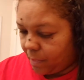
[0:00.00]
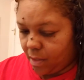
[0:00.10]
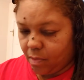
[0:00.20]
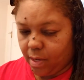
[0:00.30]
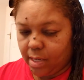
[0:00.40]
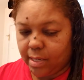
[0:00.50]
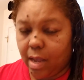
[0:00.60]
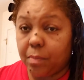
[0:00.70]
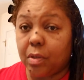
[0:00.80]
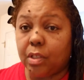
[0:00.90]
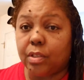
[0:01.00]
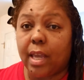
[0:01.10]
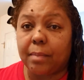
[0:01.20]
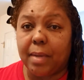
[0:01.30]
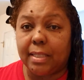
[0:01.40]
Okay, now I'm going to
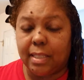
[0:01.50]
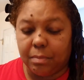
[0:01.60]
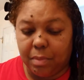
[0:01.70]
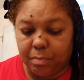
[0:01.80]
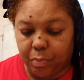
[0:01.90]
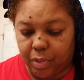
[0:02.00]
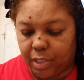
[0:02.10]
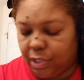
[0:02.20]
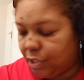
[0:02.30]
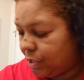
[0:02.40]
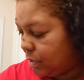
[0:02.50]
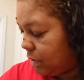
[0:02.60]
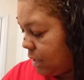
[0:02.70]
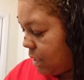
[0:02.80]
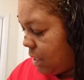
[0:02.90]
take my Denman brush
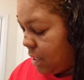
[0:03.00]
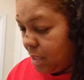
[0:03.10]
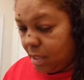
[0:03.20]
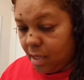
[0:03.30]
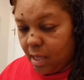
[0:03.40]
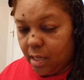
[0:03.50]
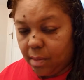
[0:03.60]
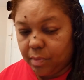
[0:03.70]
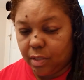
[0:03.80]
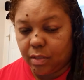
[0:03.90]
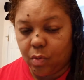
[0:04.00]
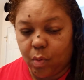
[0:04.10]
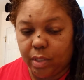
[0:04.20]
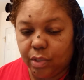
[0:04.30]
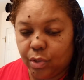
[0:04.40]
and I'm just
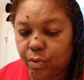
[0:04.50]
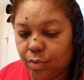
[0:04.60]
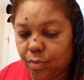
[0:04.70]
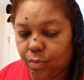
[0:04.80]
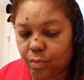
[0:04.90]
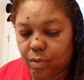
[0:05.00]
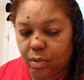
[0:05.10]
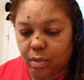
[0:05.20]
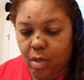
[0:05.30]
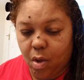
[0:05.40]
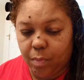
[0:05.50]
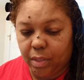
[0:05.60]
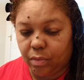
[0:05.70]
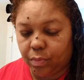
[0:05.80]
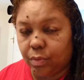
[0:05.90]
going to comb
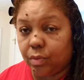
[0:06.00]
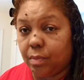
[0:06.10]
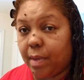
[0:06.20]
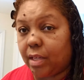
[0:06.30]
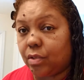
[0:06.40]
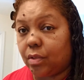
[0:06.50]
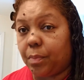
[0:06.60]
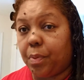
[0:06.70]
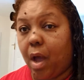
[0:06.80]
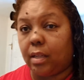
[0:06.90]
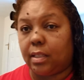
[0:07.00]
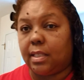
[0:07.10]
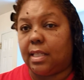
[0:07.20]
it through to make sure the product is